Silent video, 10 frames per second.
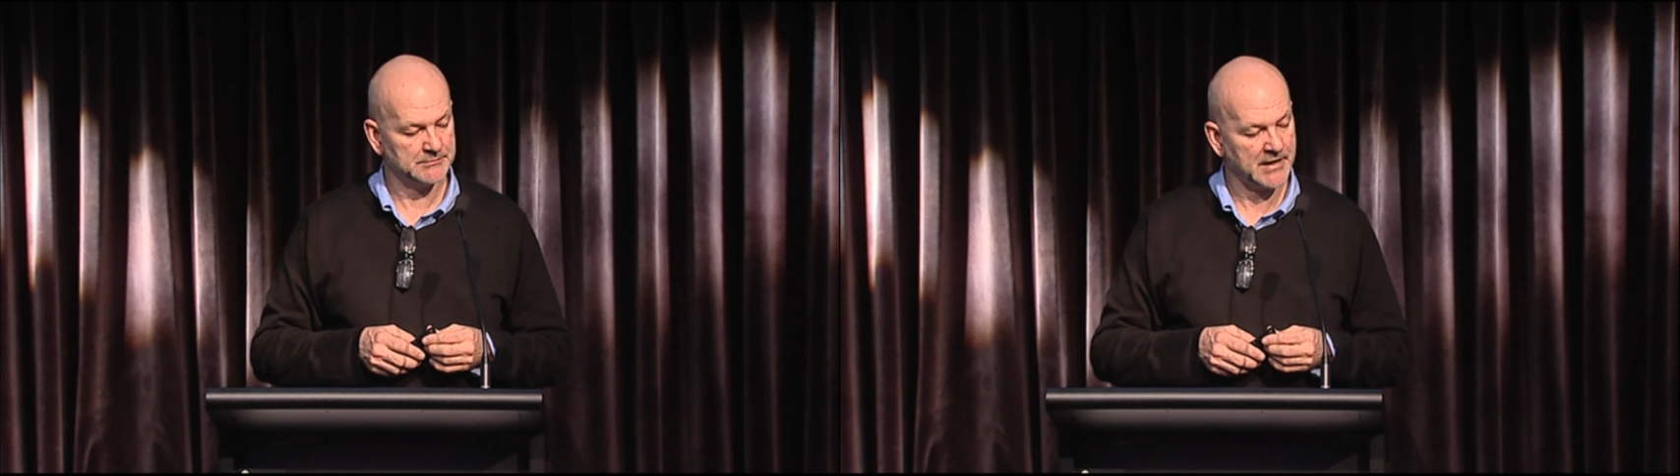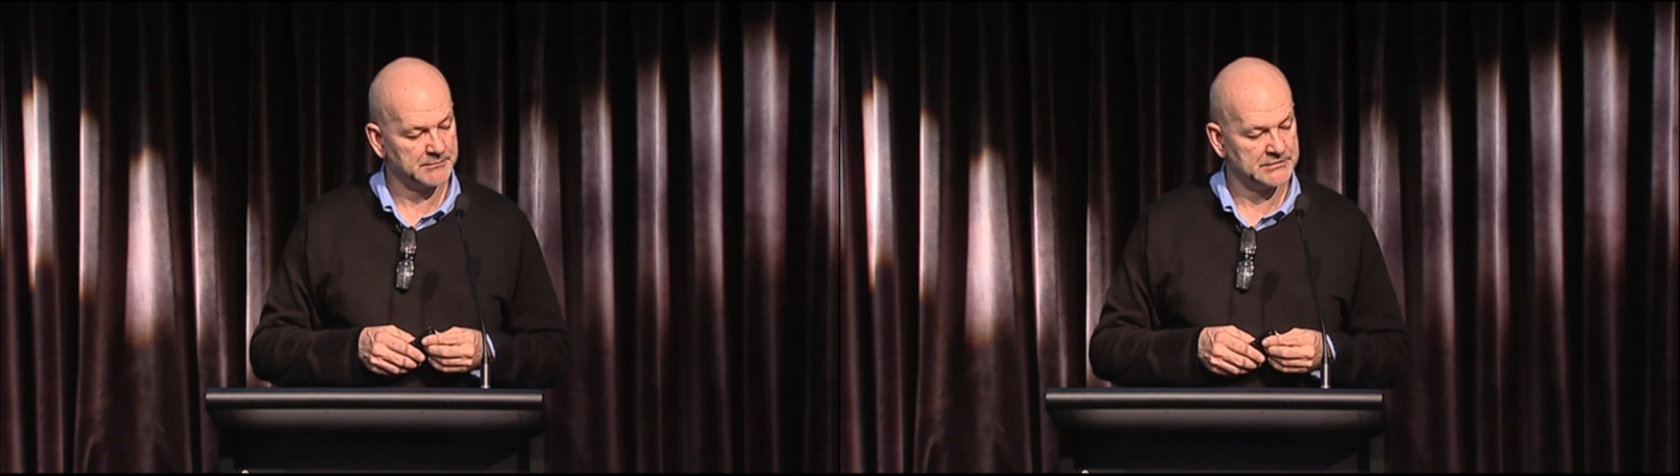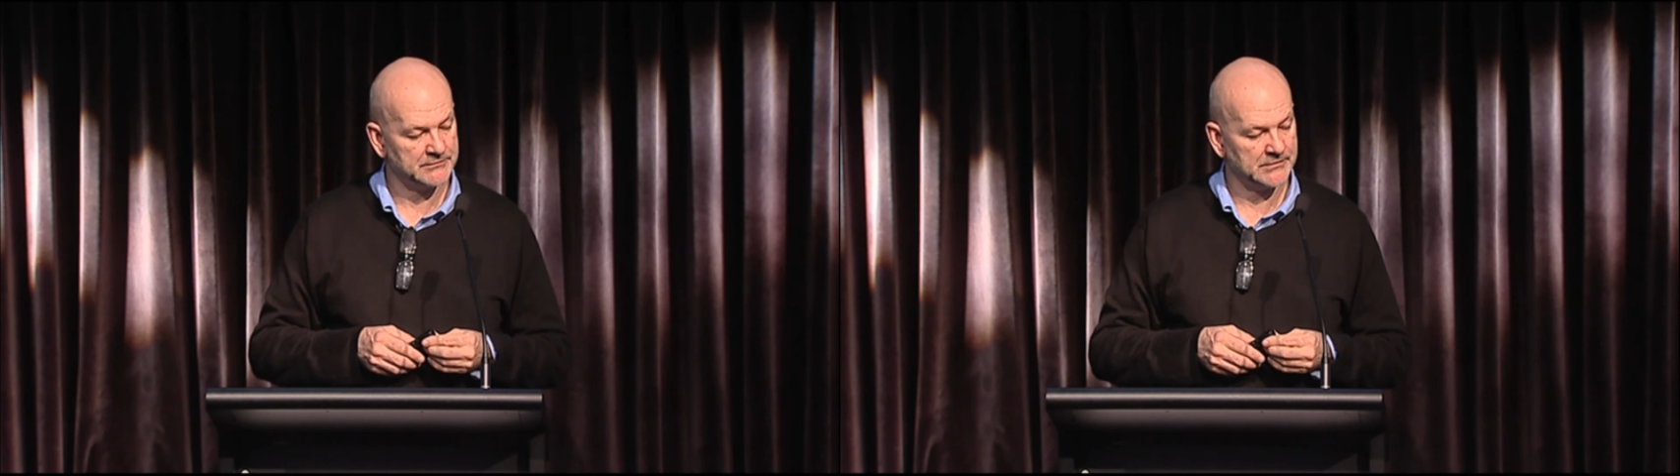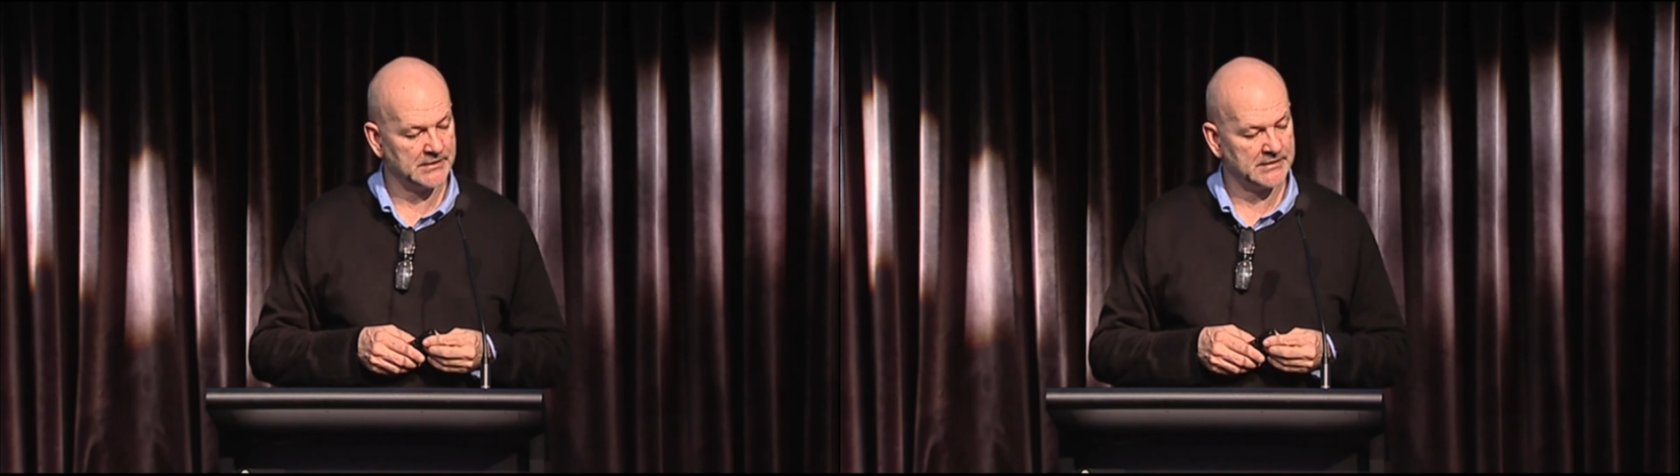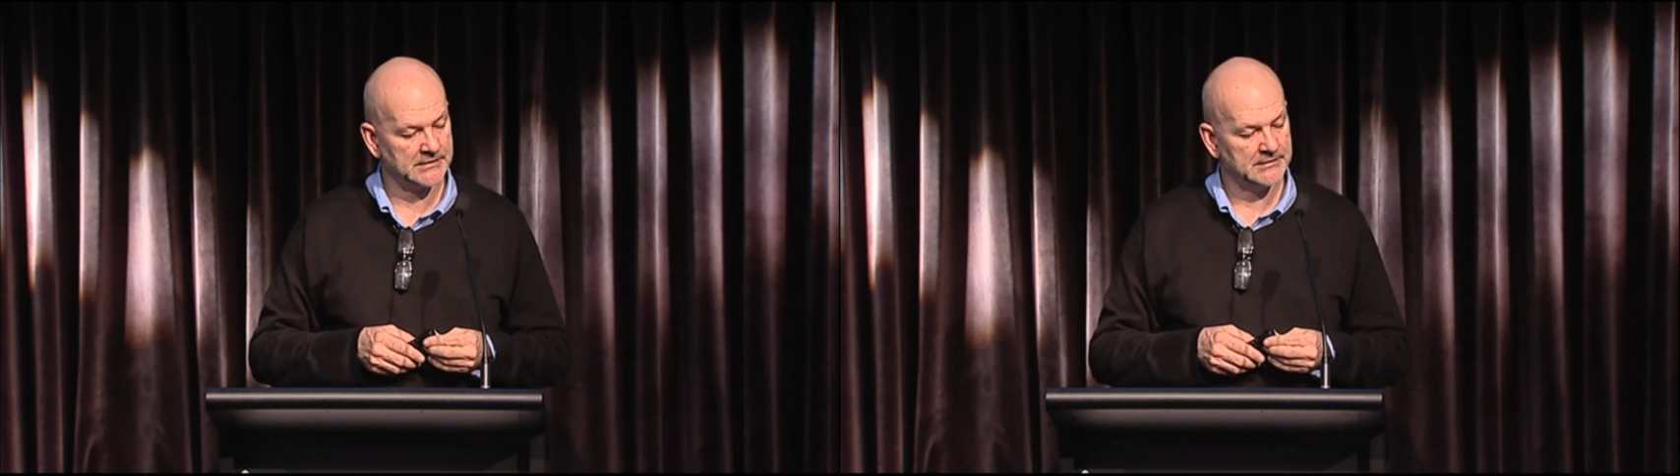maps, if you
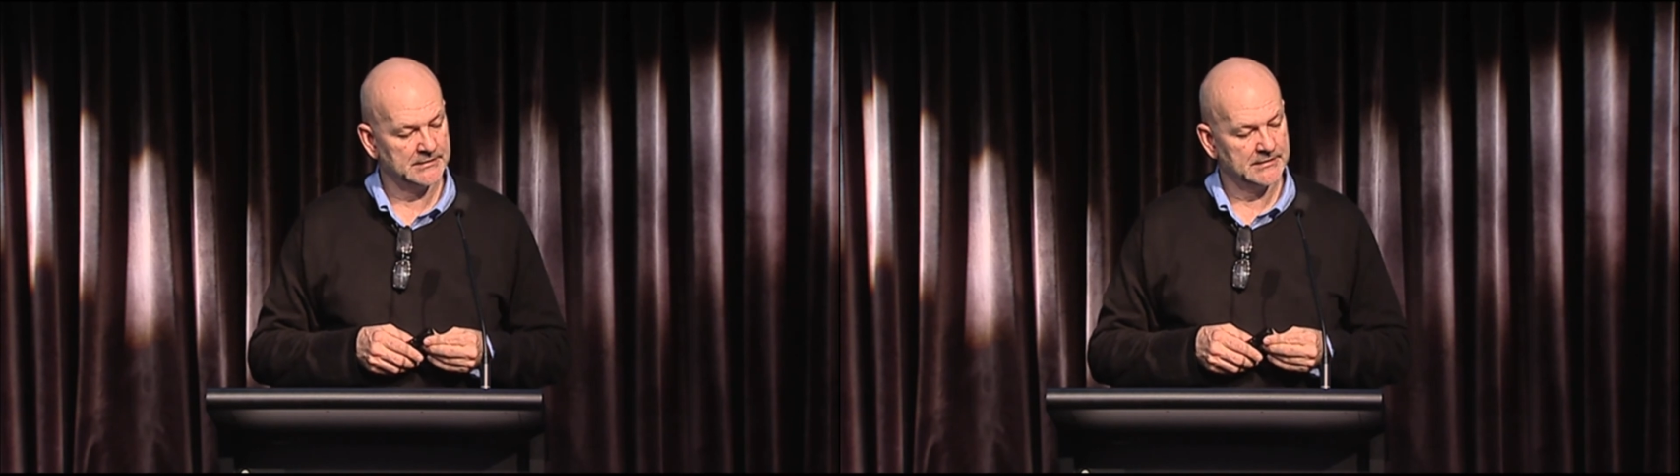like.